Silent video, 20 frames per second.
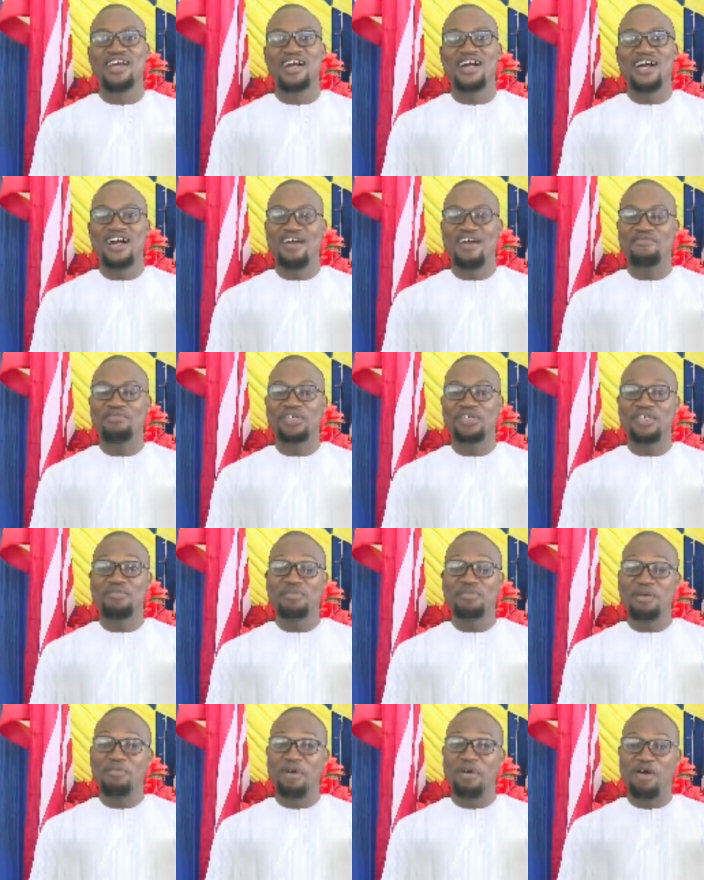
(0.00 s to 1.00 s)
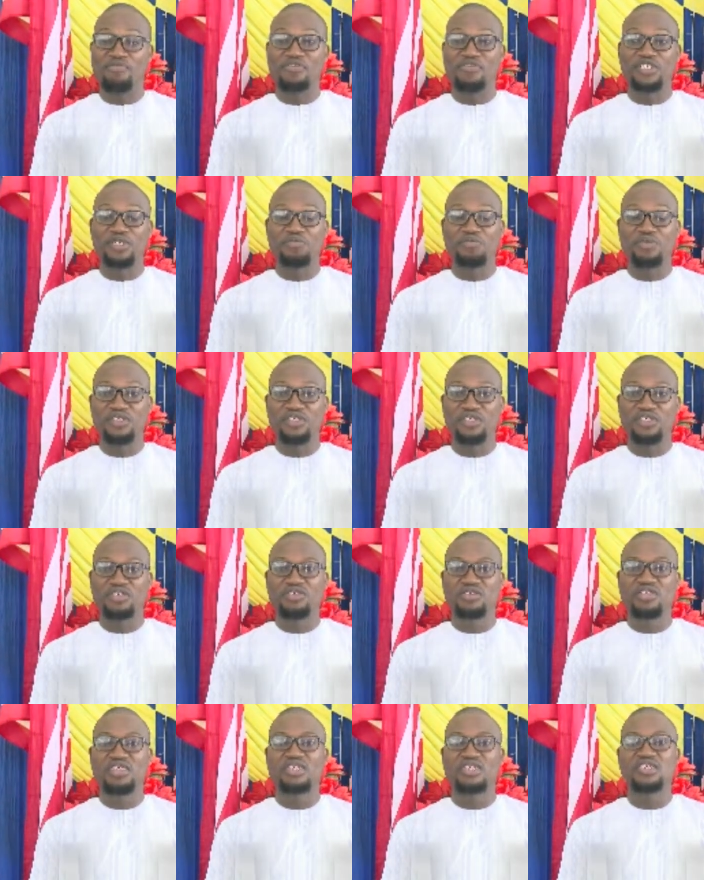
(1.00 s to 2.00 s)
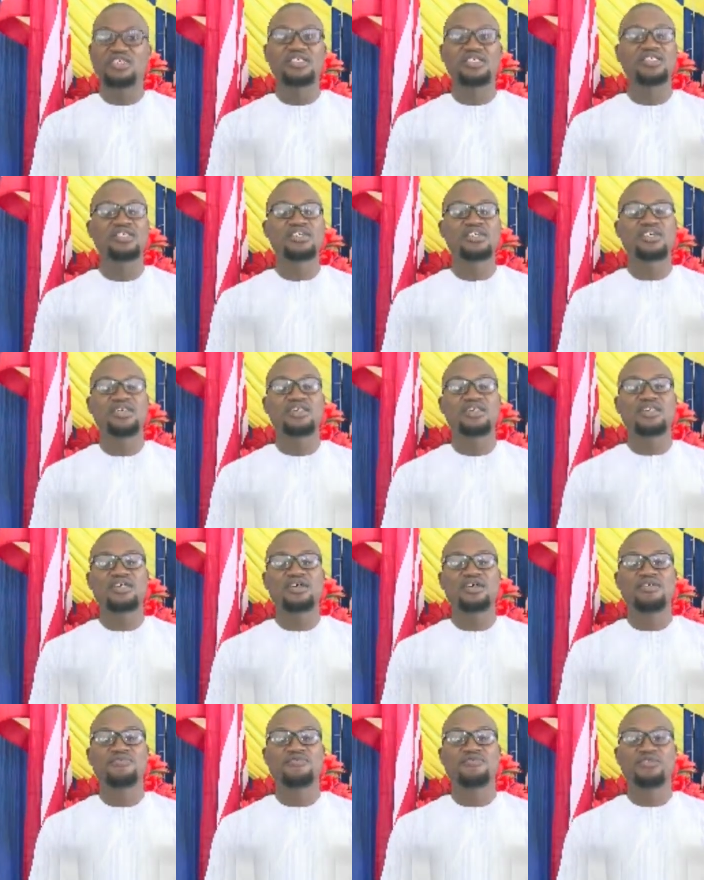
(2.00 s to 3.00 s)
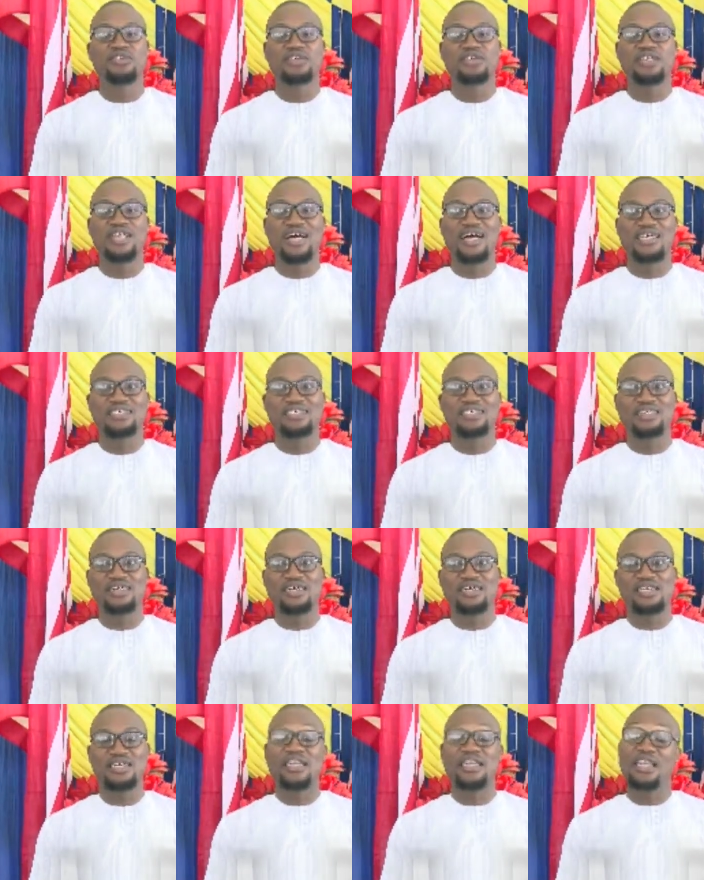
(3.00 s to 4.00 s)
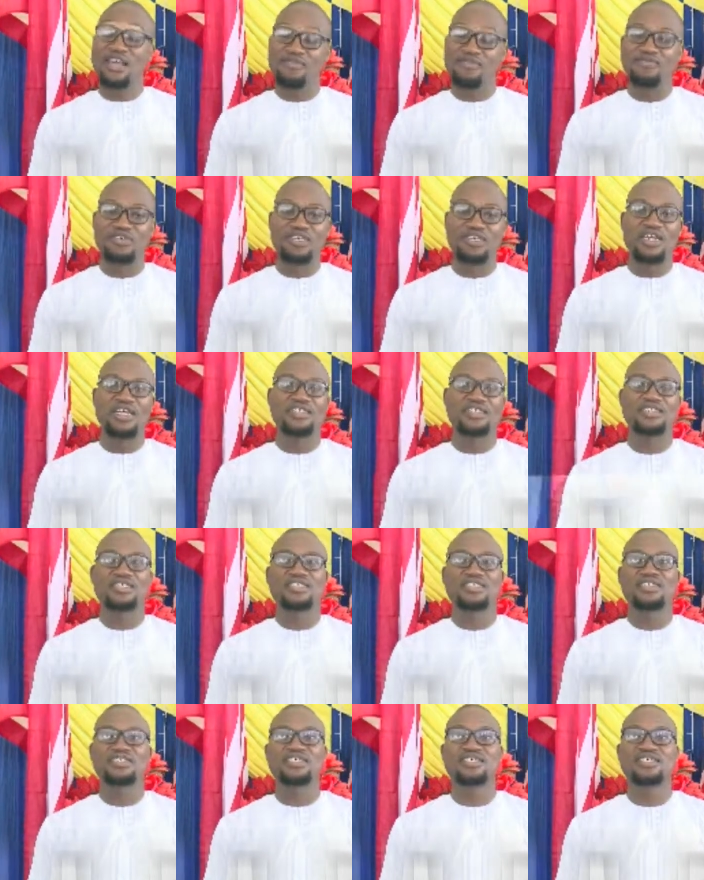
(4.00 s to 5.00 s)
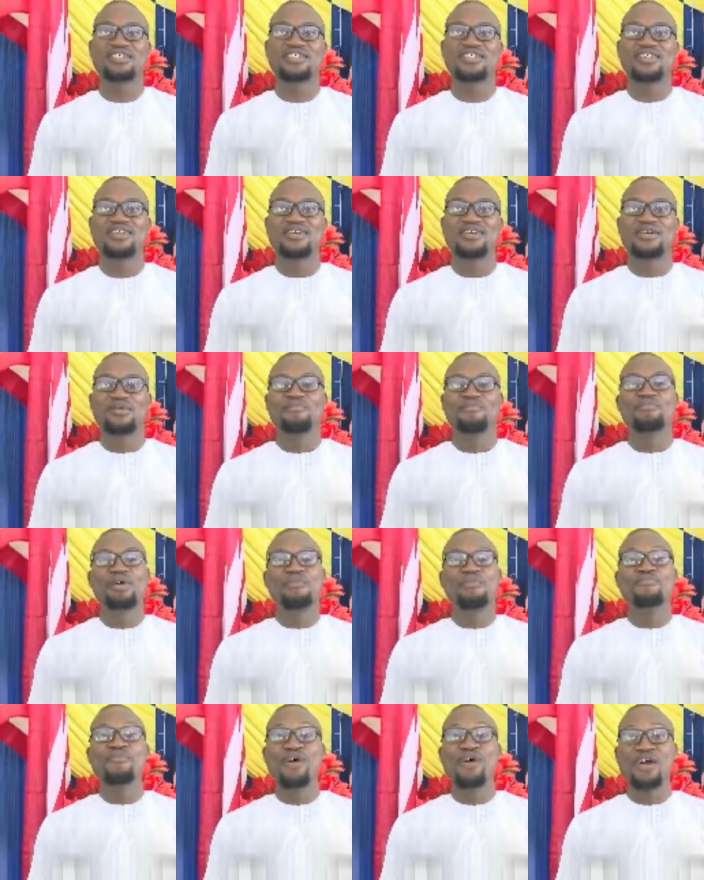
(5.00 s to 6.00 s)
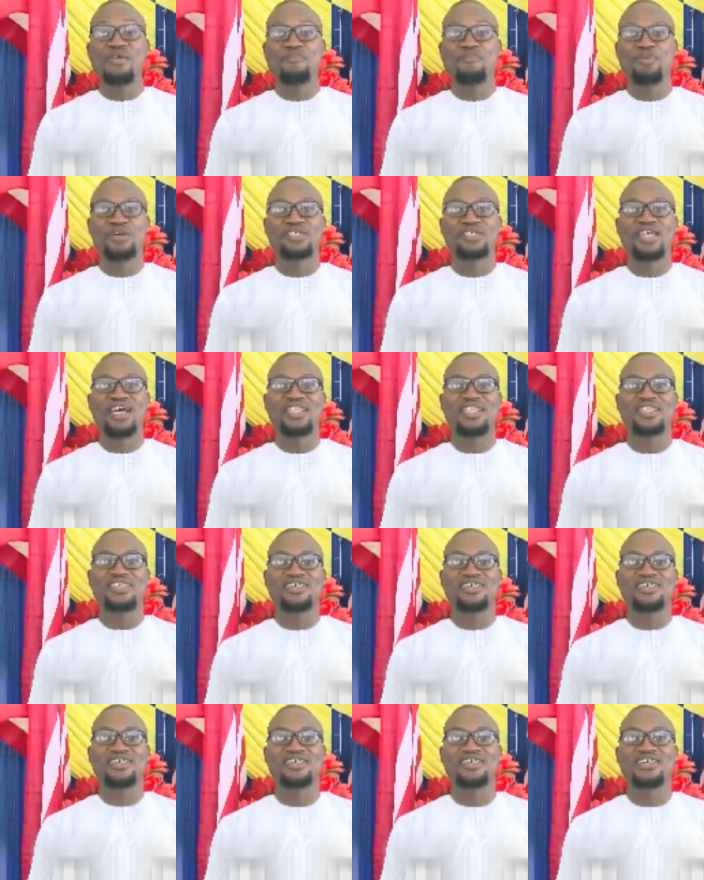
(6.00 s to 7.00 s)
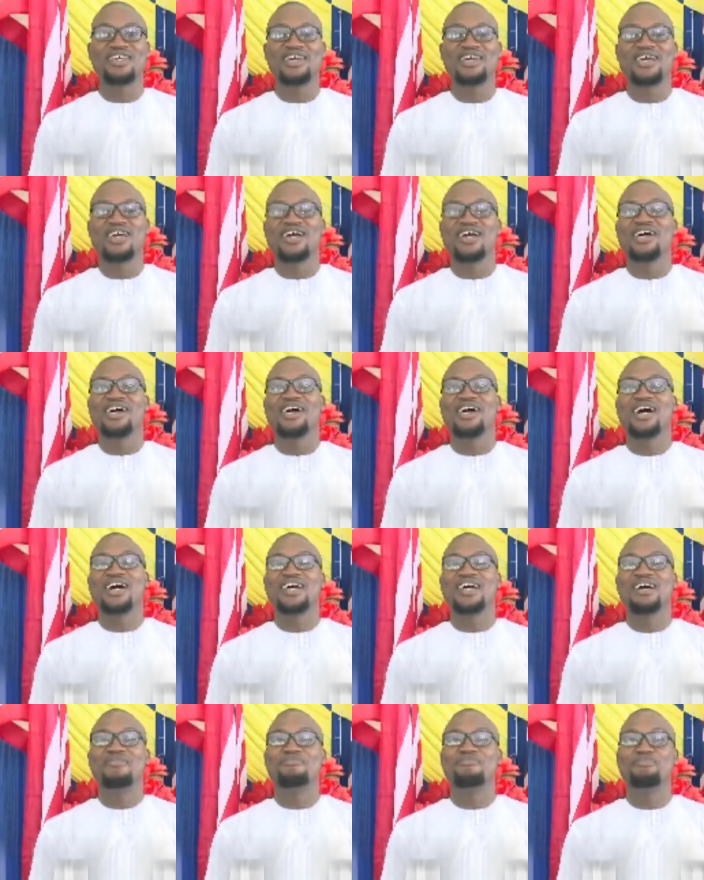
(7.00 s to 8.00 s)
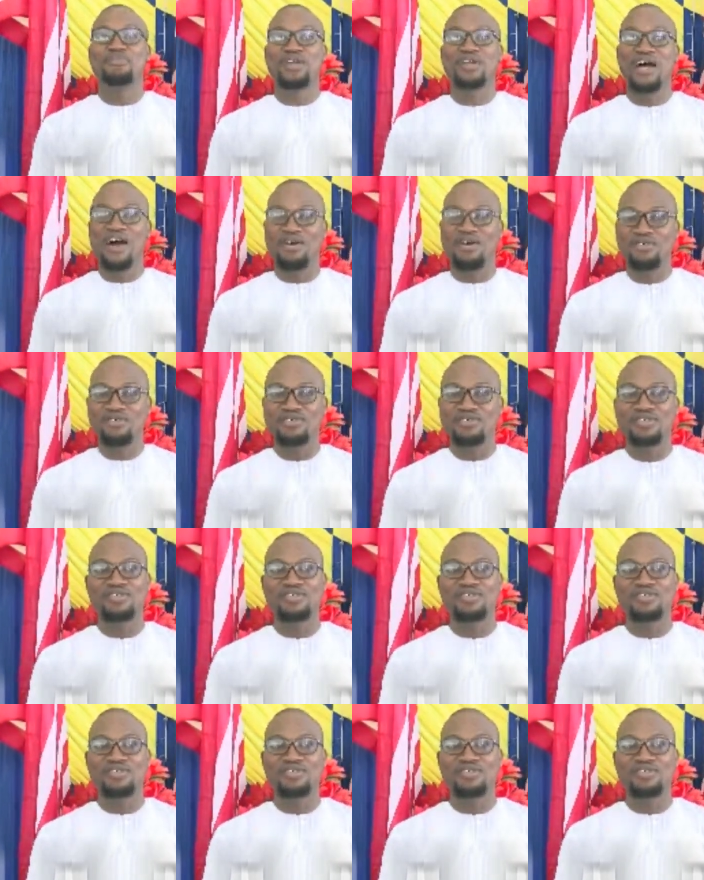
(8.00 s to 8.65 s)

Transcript: I've been a member of this ministry for the last uh, 11 years. But more importantly, I am proud